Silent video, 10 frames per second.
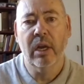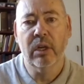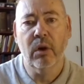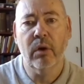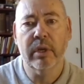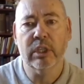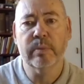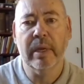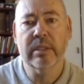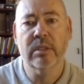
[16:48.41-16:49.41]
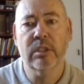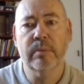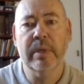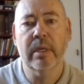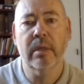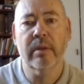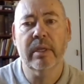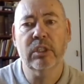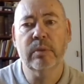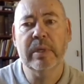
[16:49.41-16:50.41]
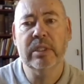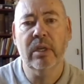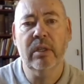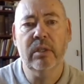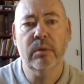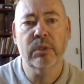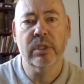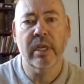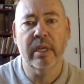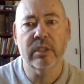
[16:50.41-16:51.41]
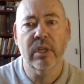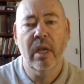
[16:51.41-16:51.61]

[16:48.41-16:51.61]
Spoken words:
God expected things to be done in those days.